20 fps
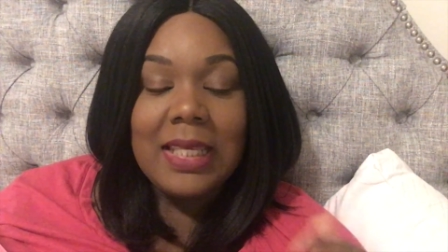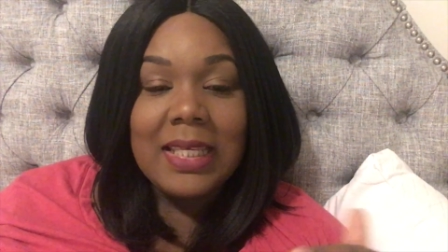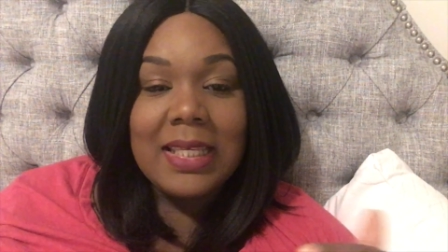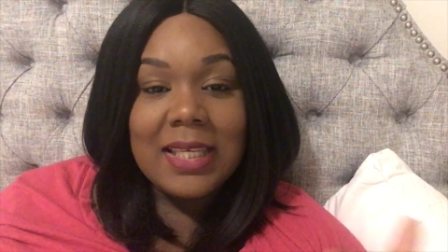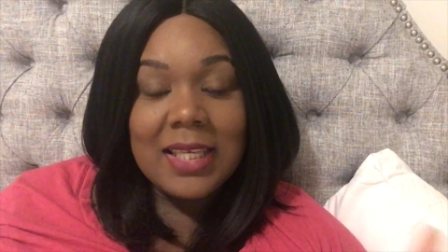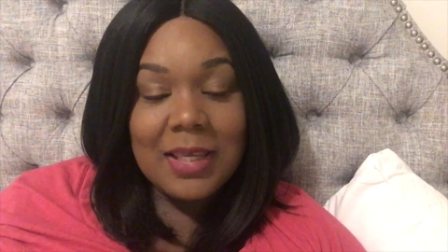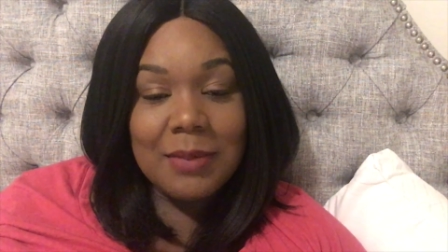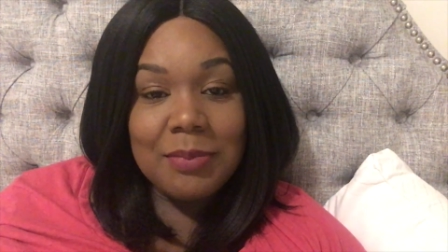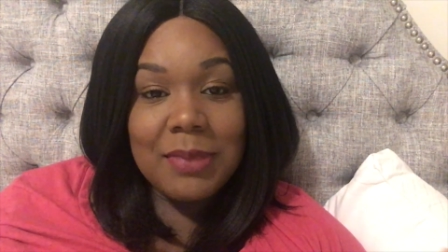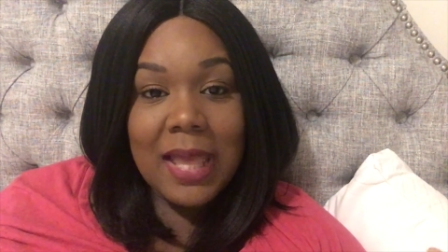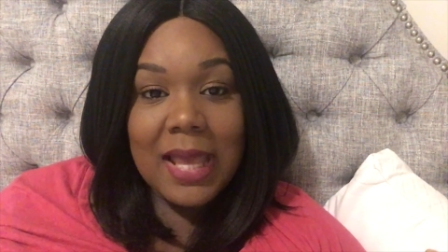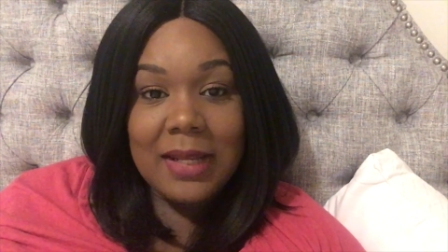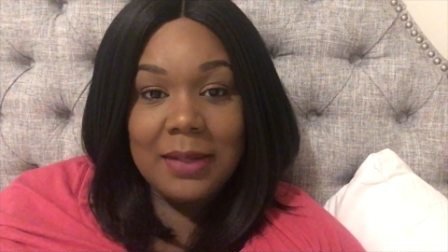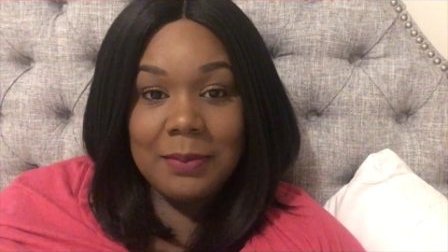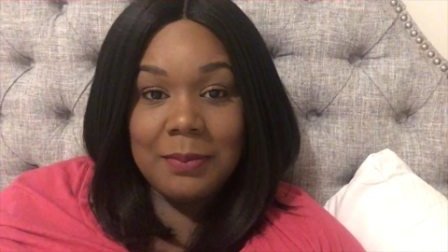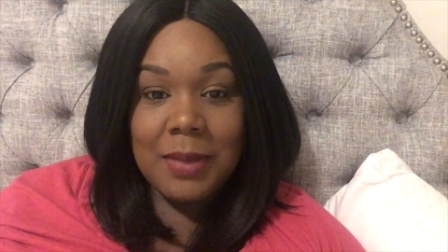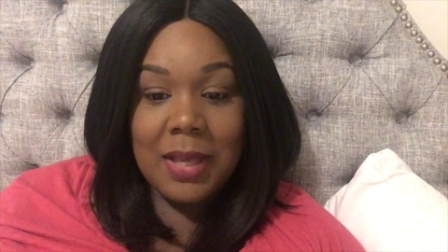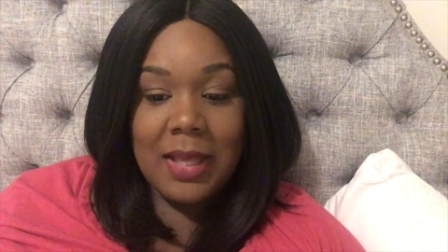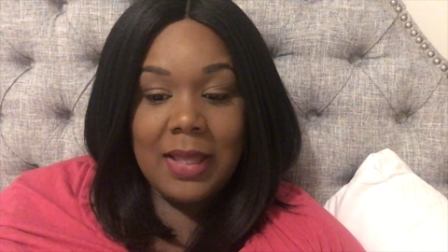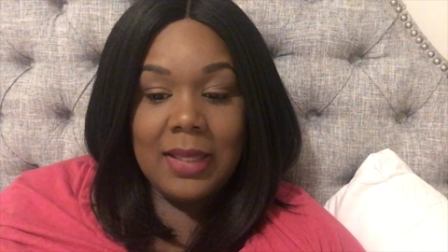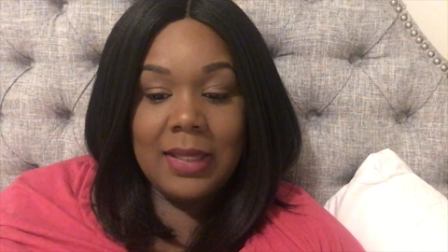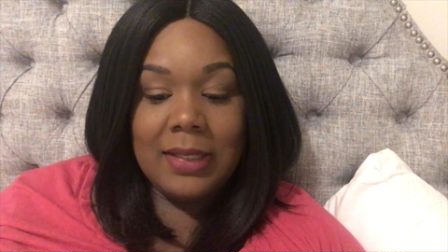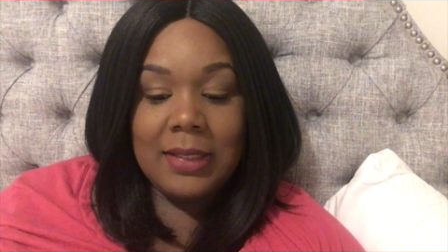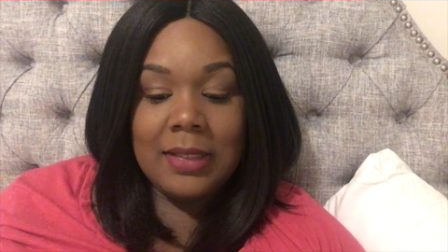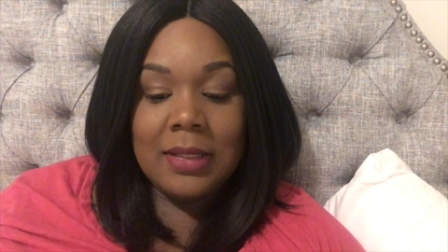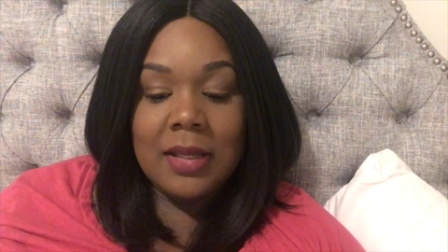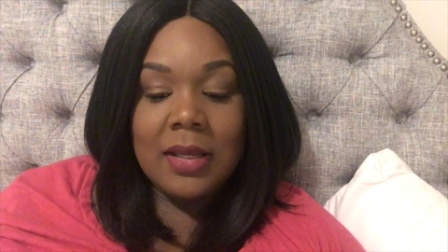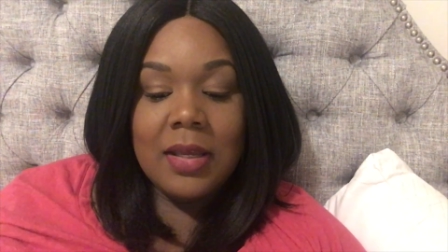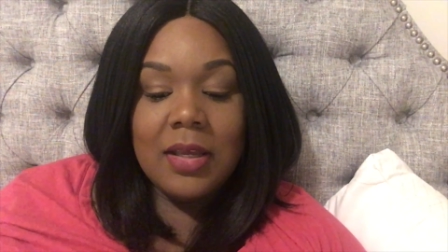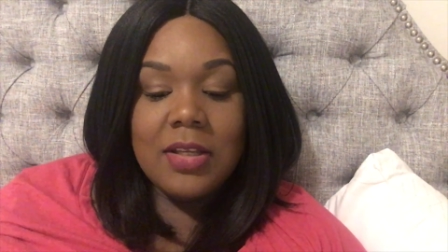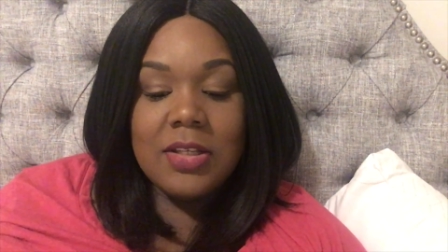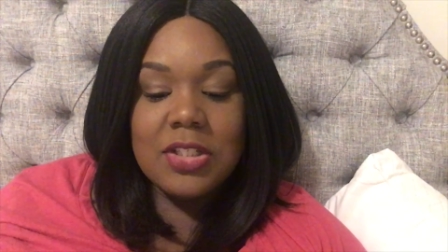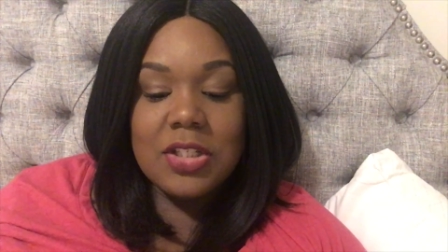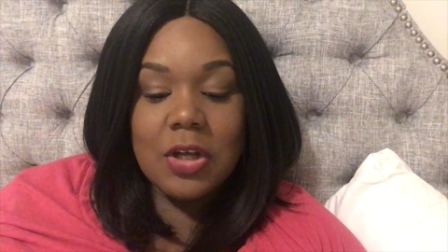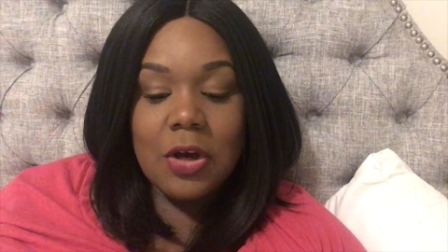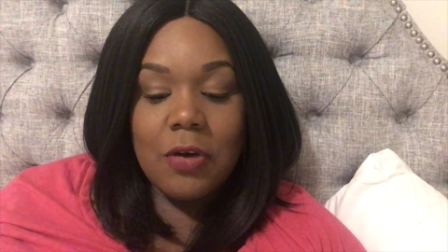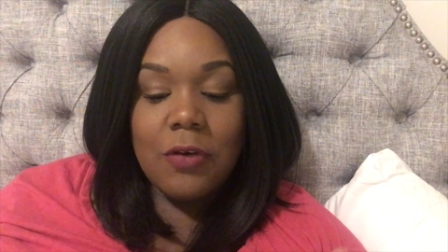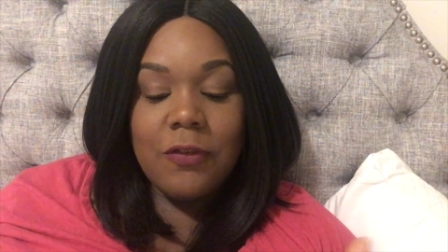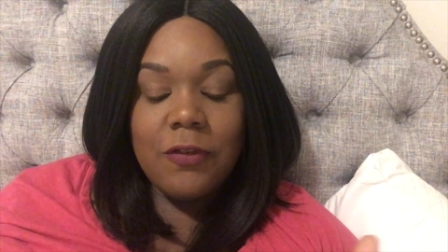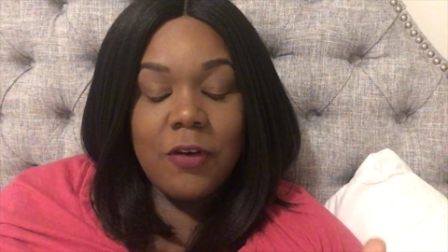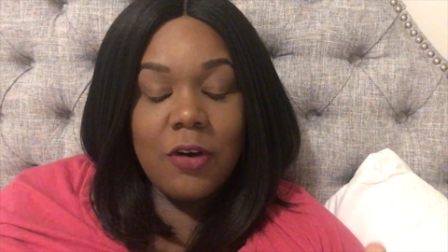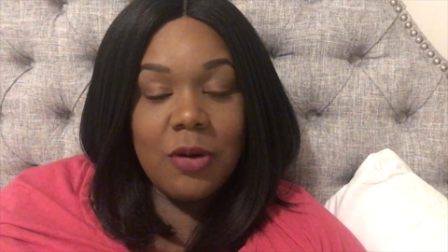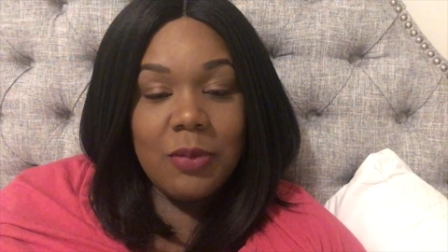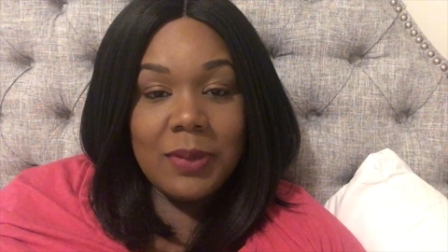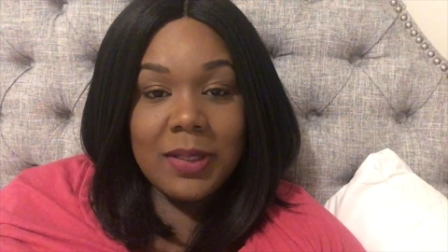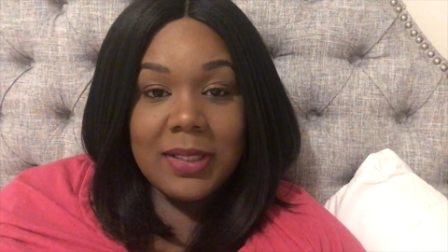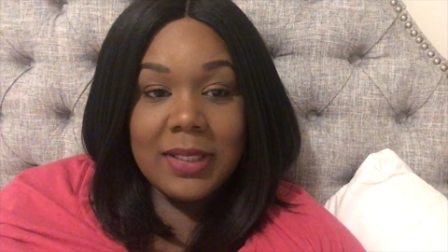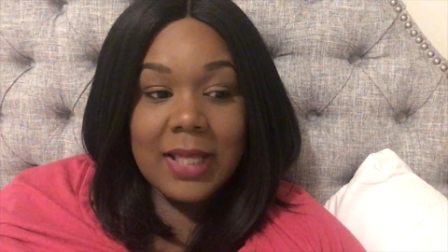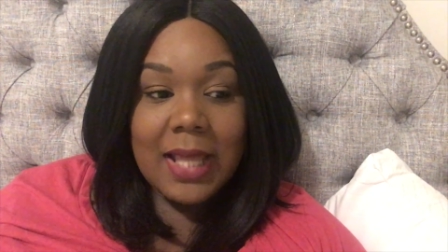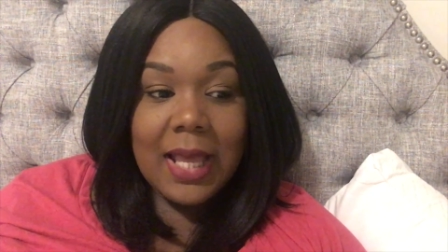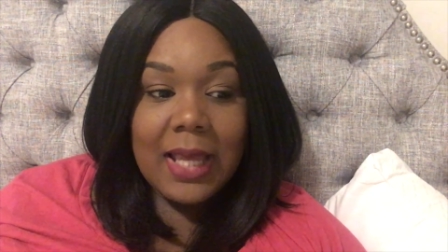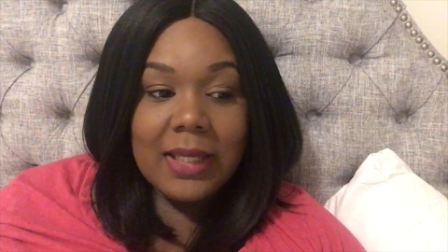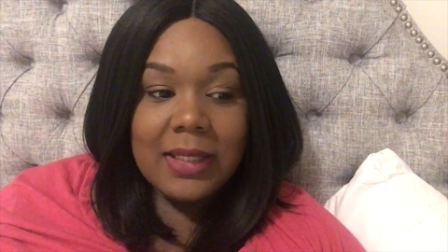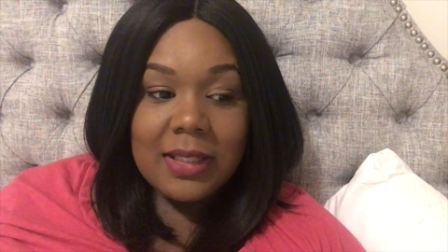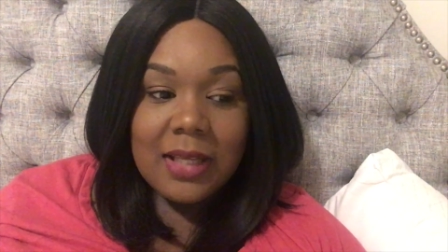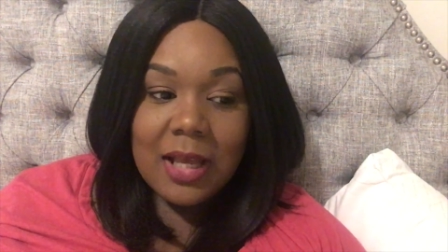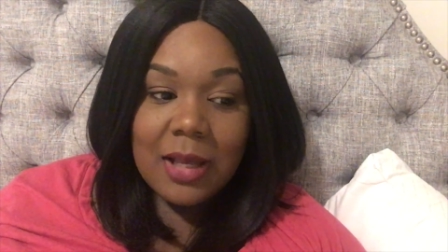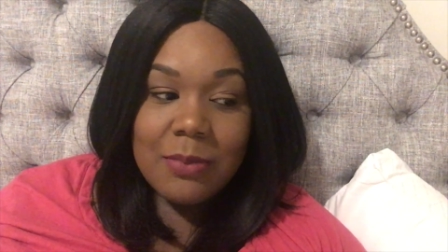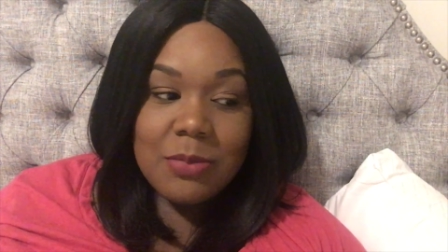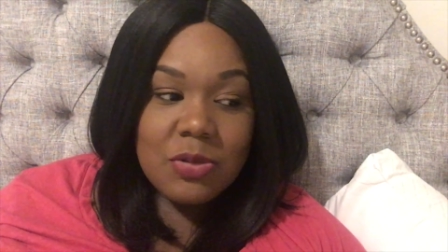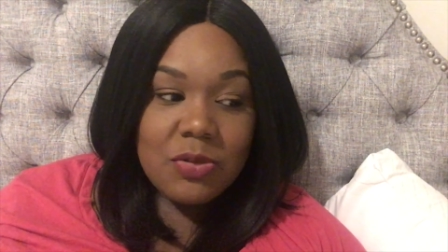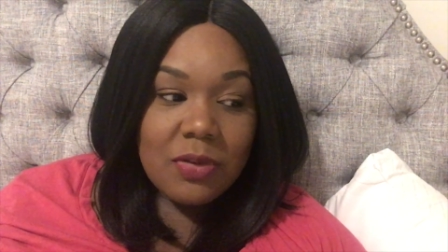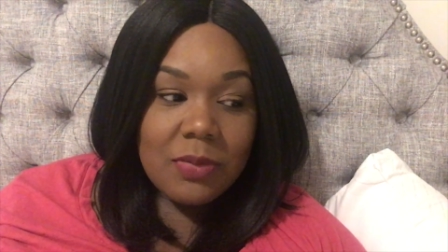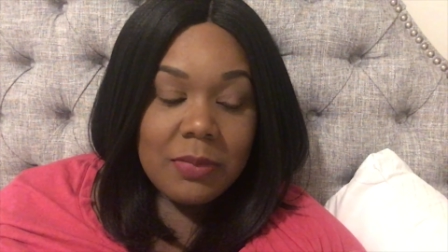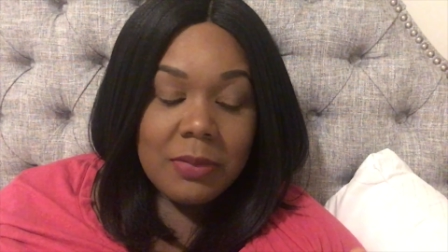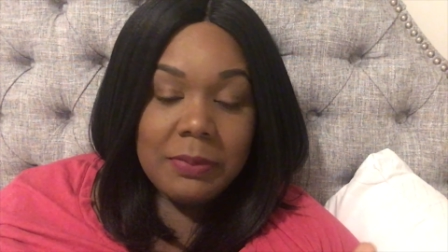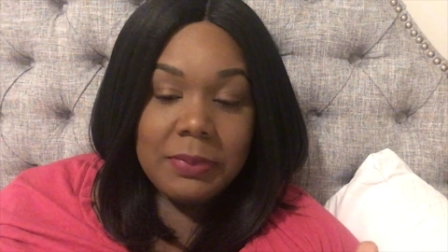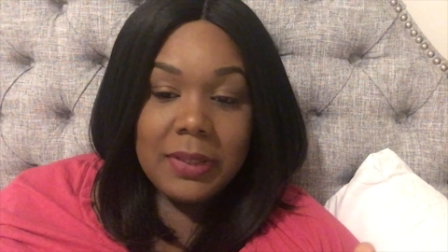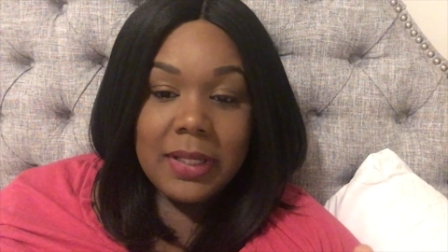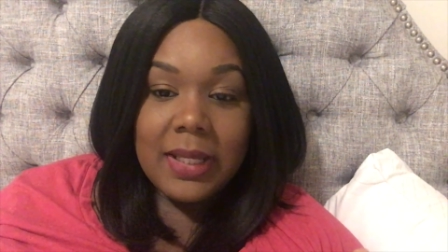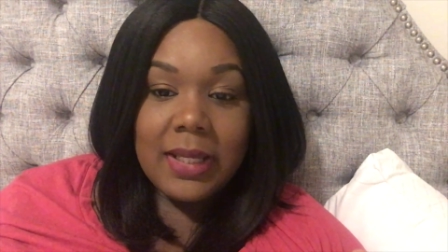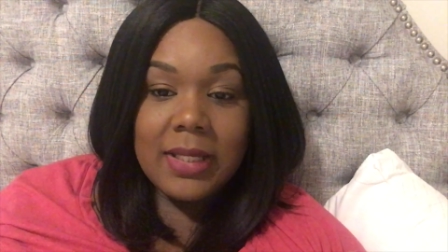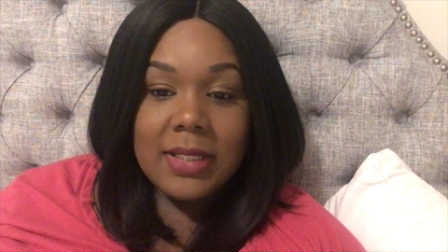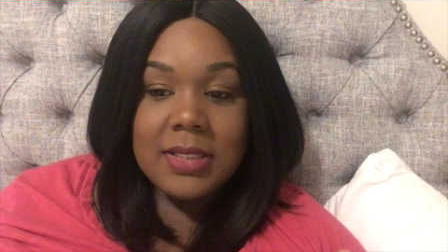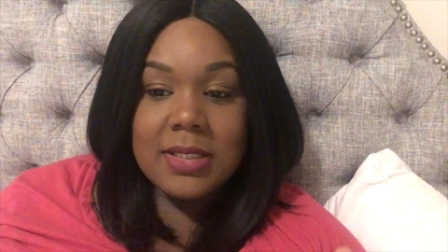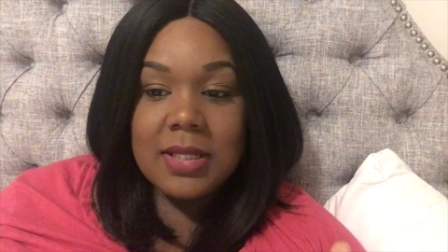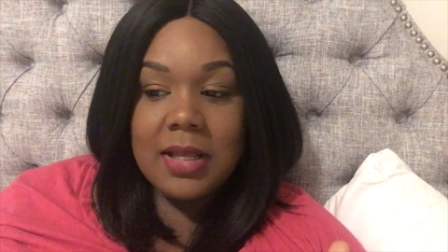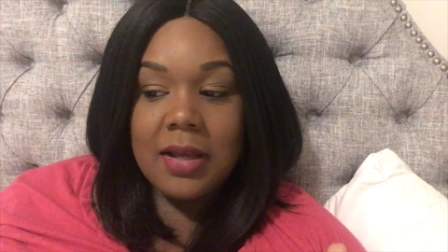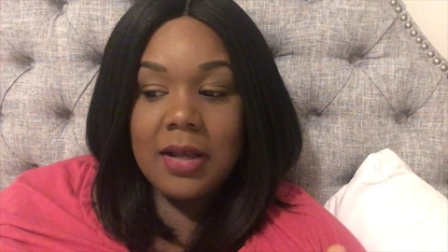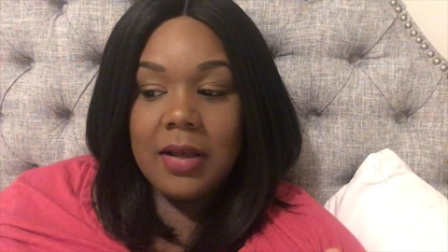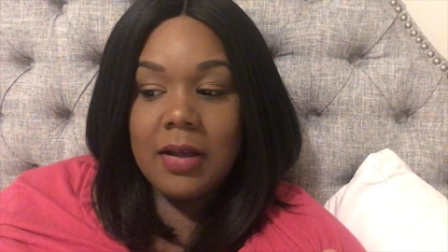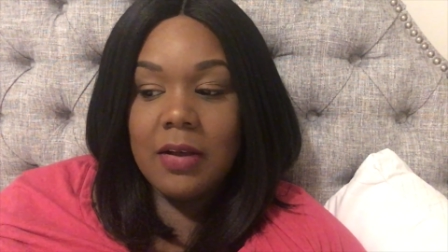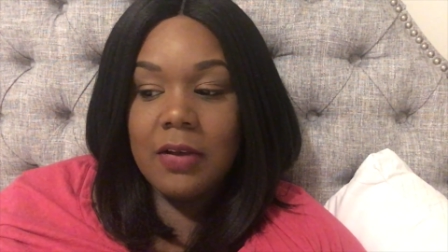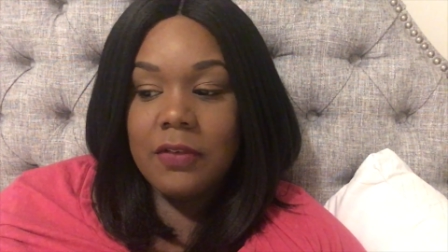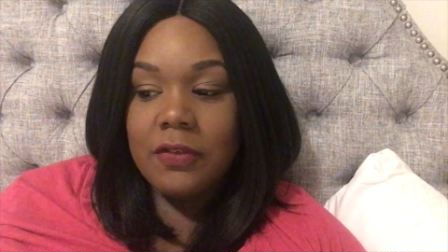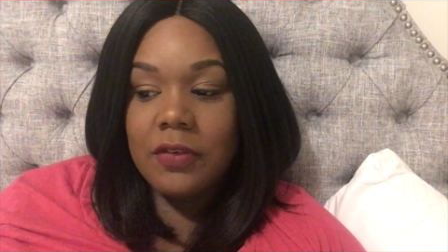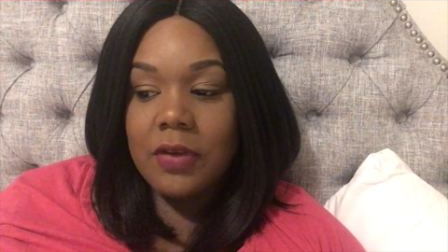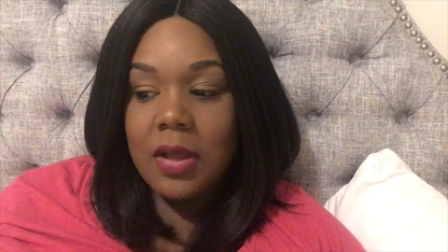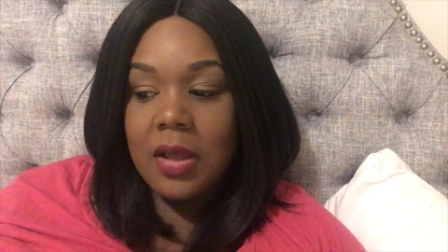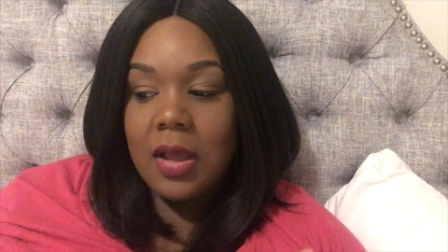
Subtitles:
Keep that in mind. So 419 comes from a place of